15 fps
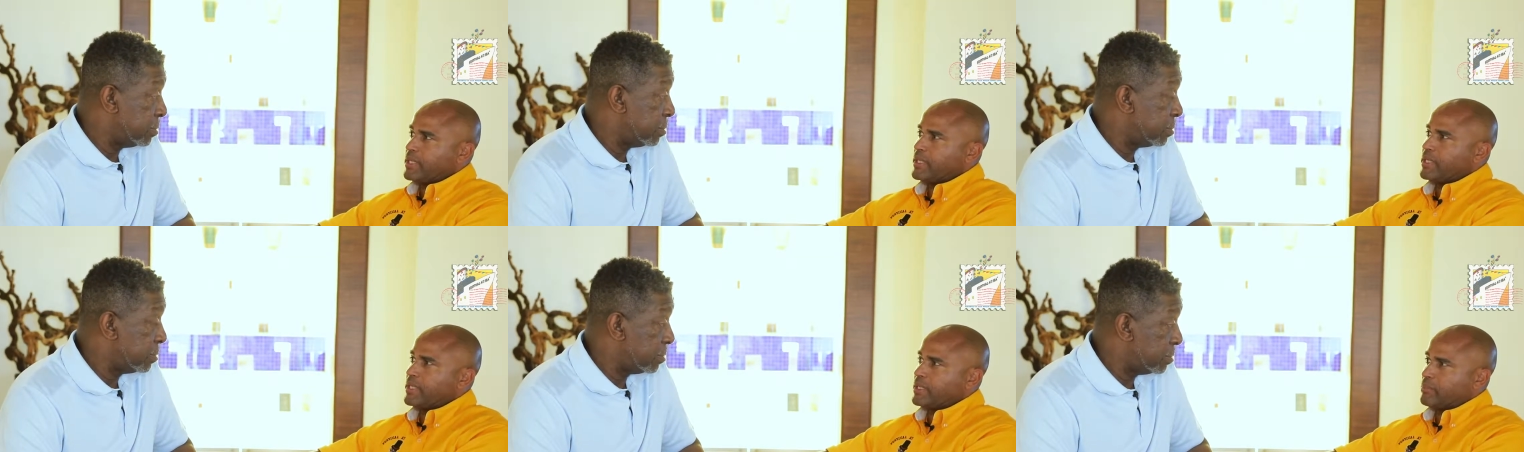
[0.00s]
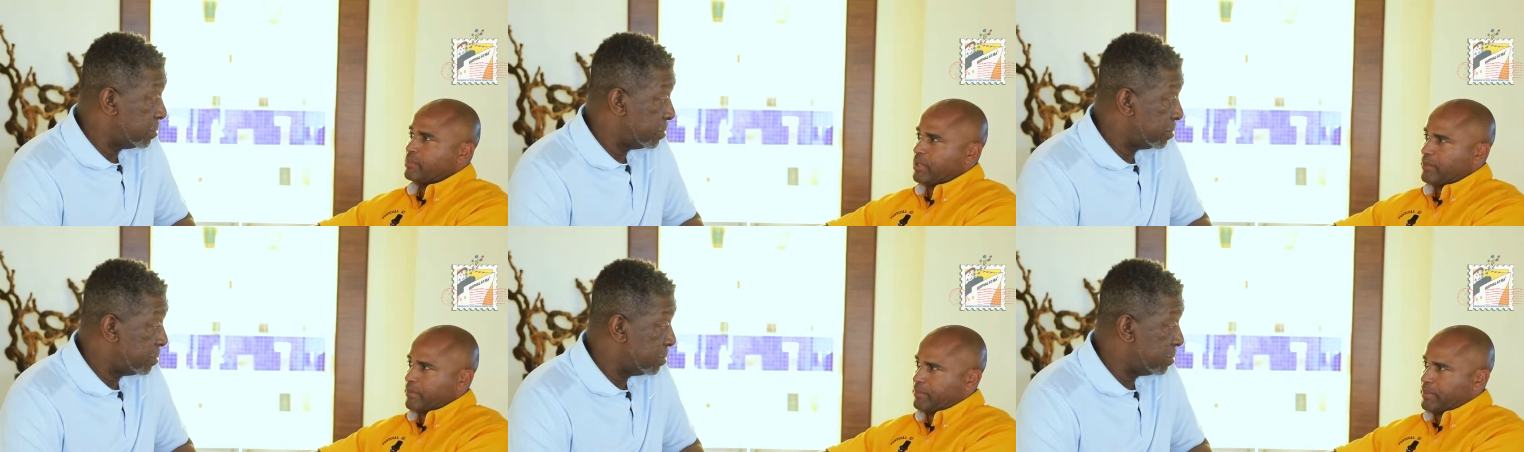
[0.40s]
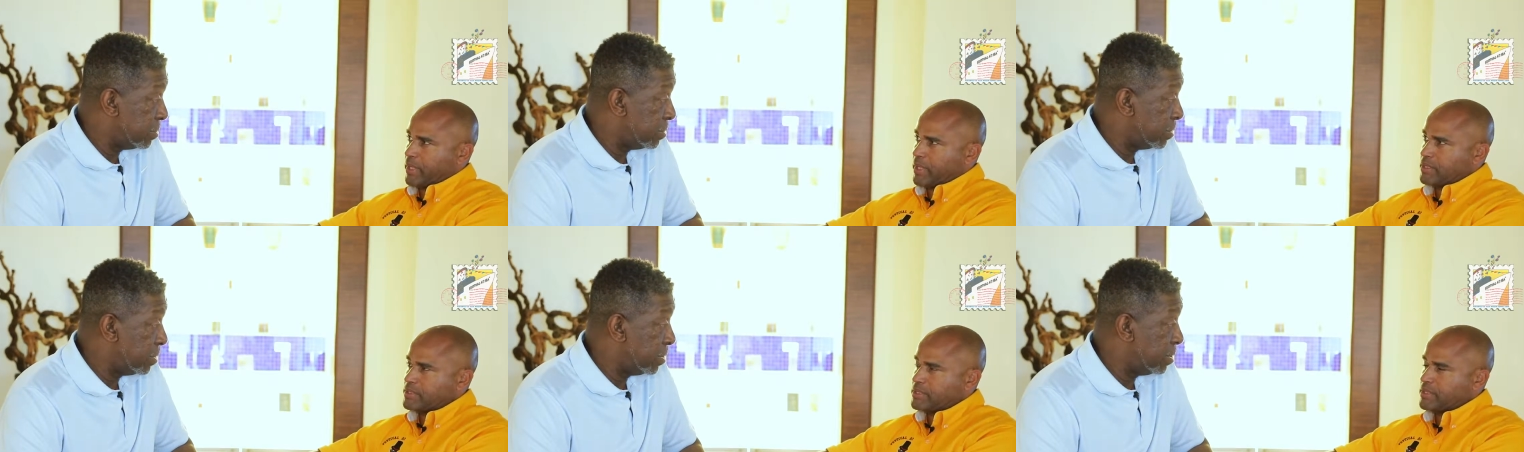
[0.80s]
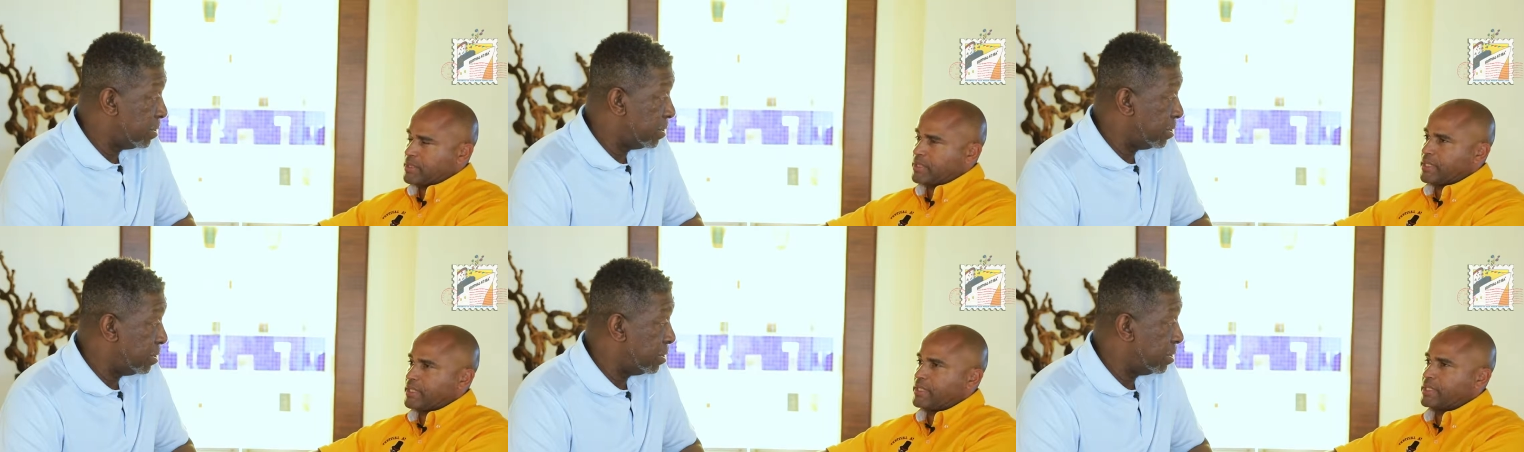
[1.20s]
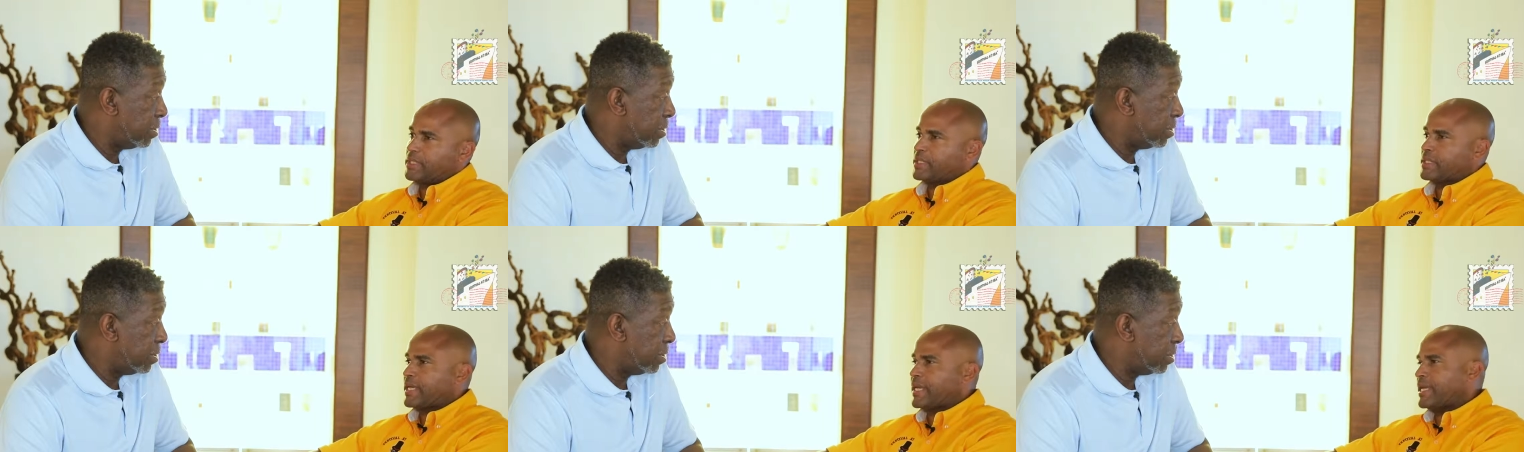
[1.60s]
Speaker 1: in public policy, and
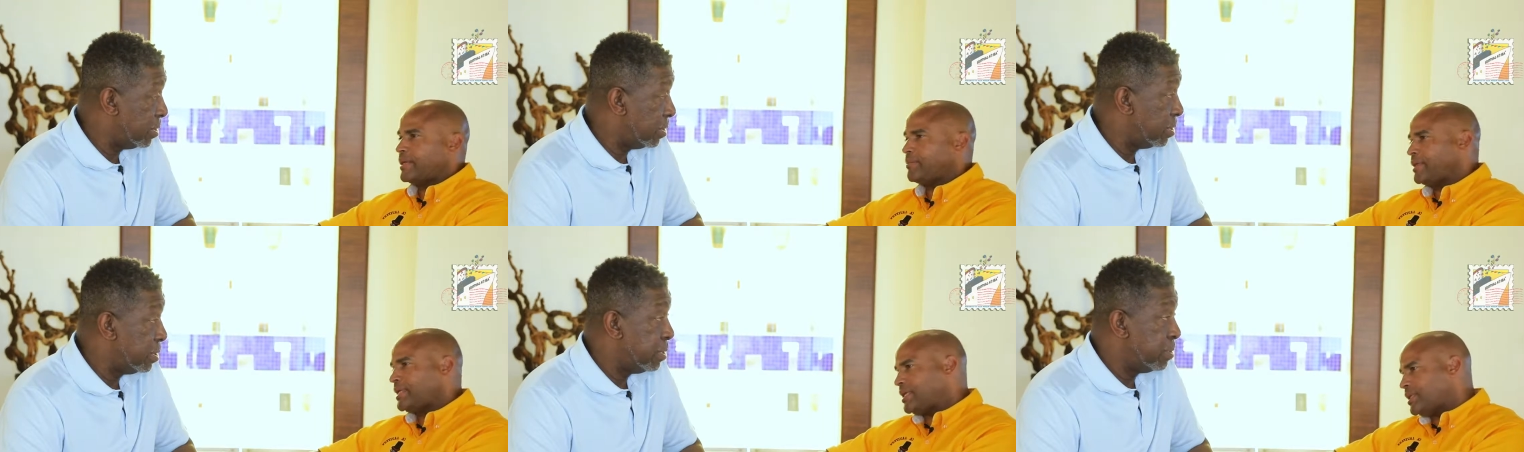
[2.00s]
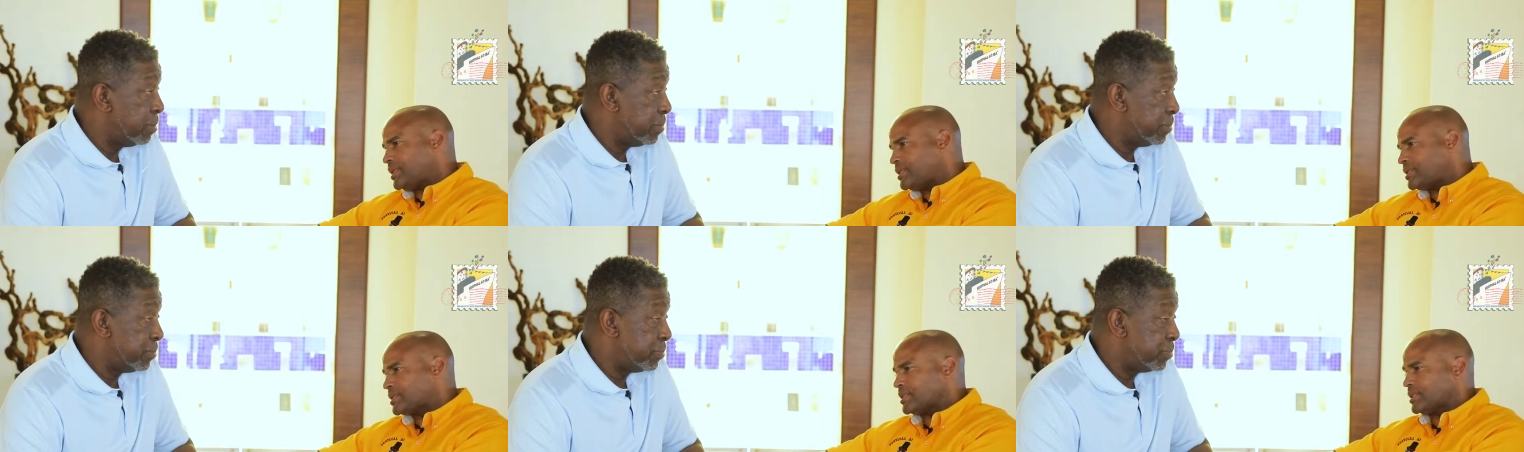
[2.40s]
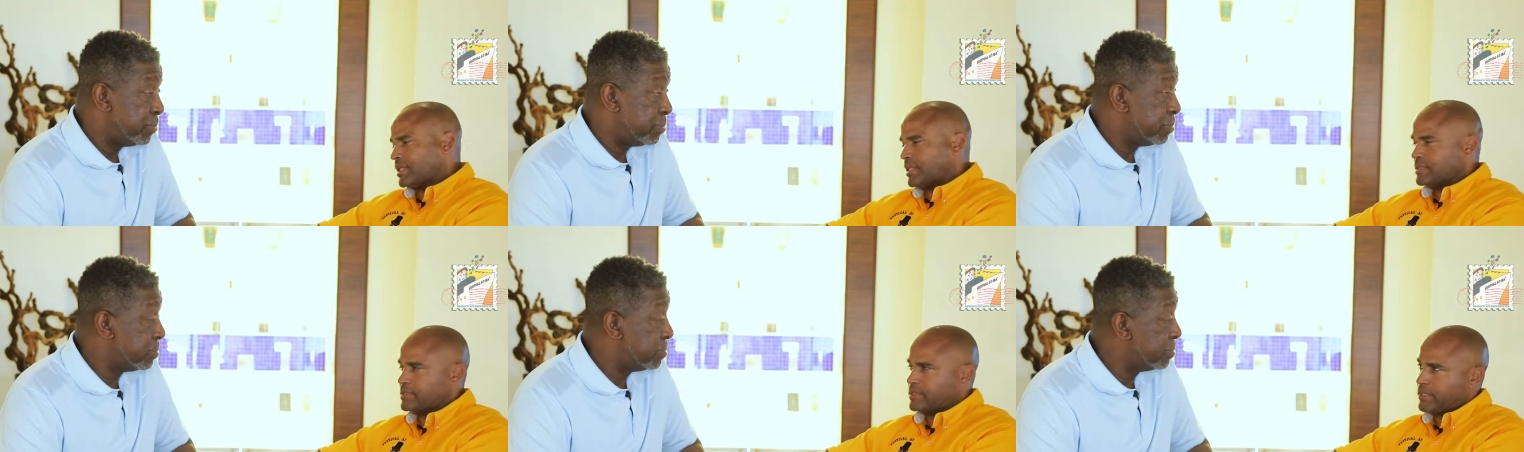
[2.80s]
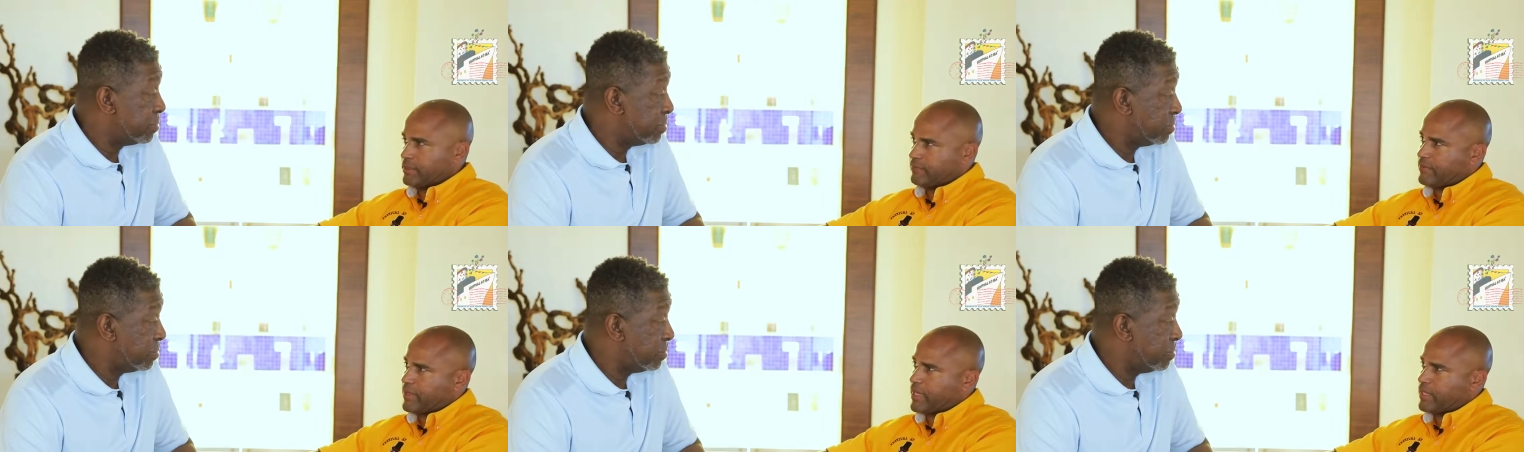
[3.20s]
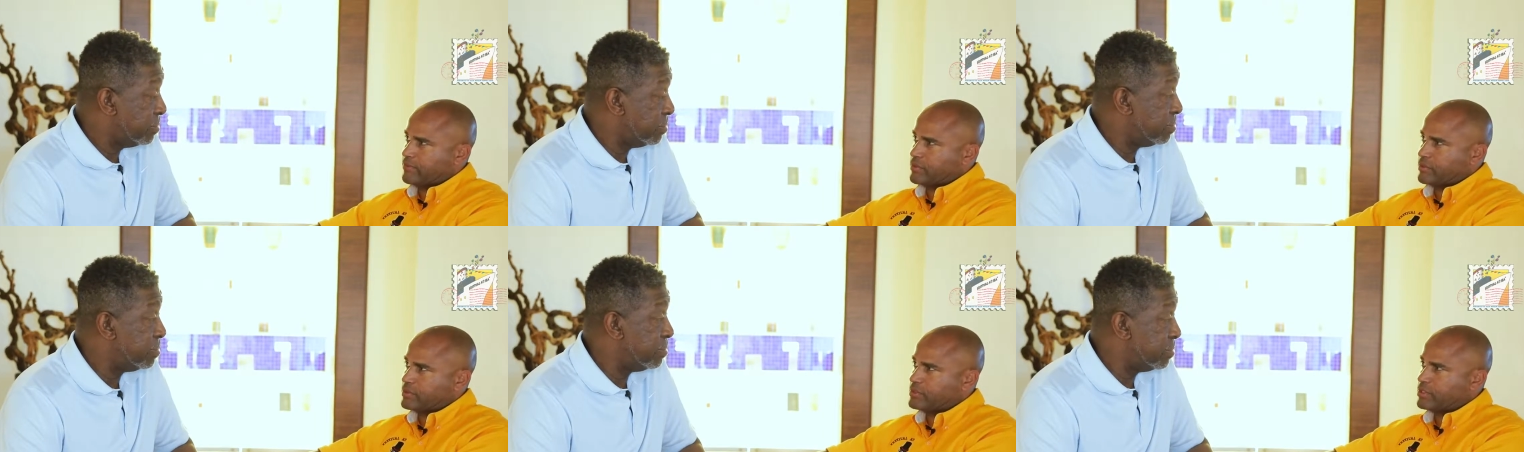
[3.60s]
then came east in 1995
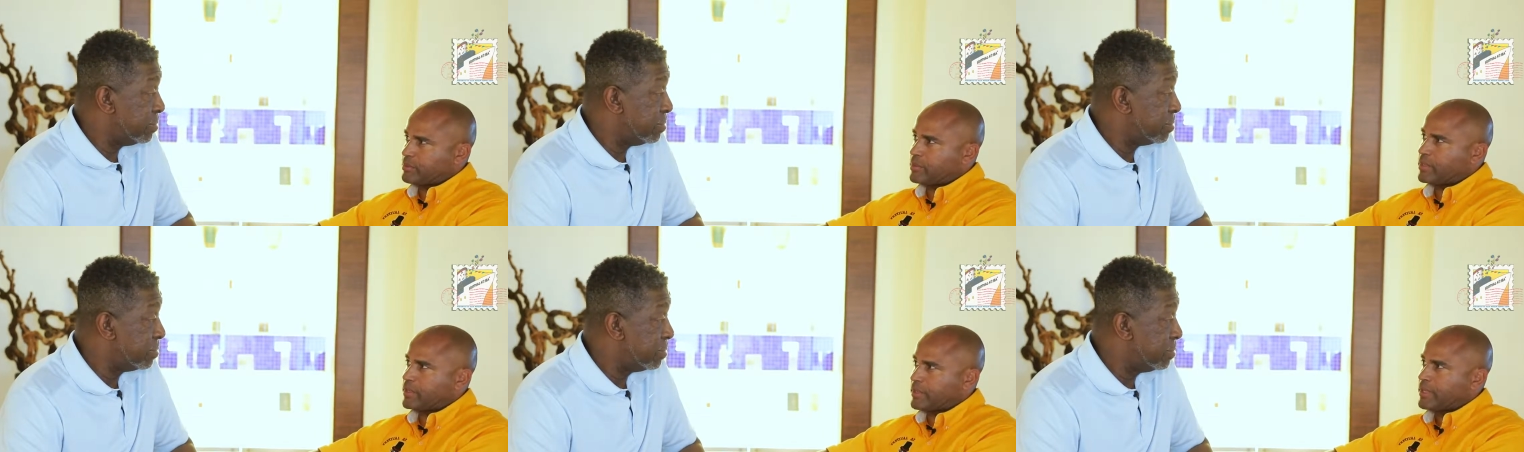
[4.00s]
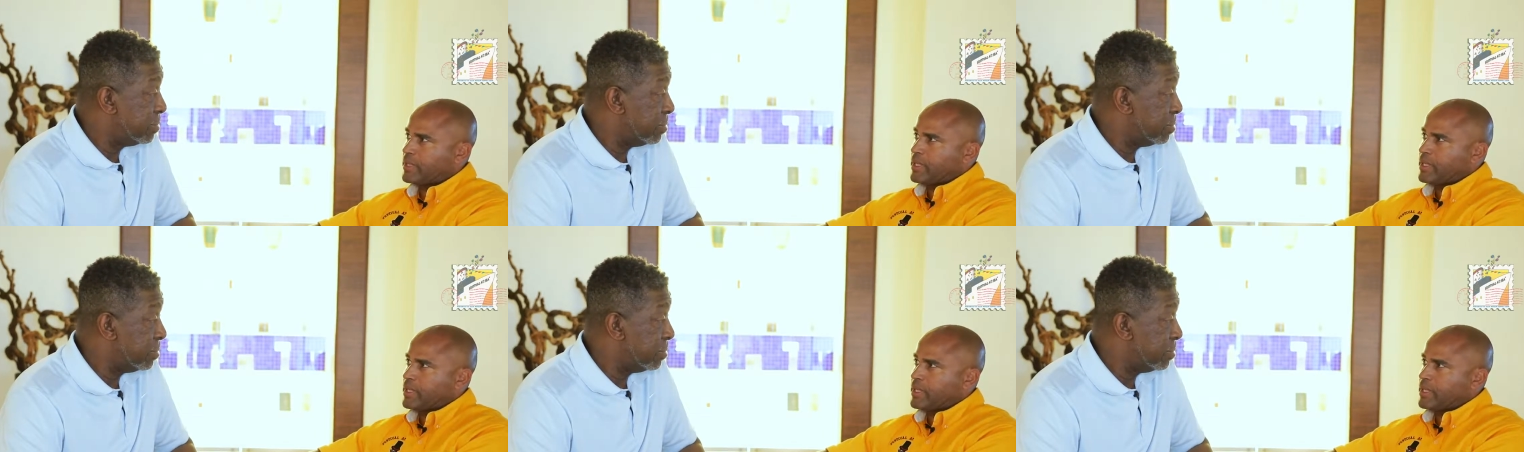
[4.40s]
to go to mm-hmm. seminary.